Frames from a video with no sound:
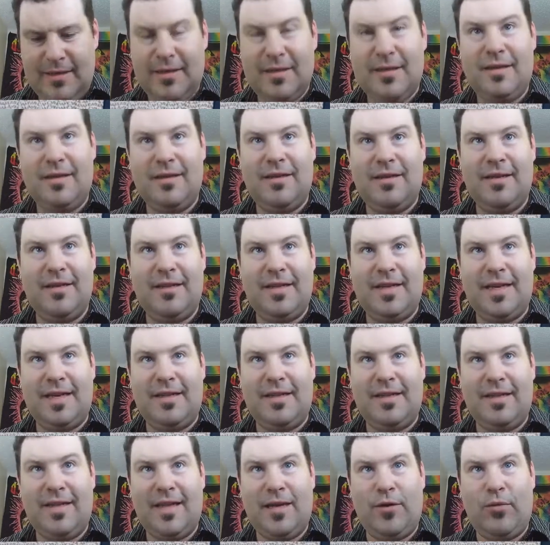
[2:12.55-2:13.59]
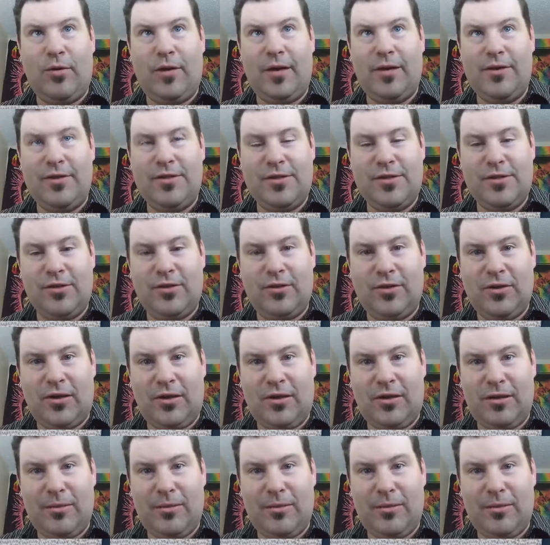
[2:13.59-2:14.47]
Oh yeah, let that water soak all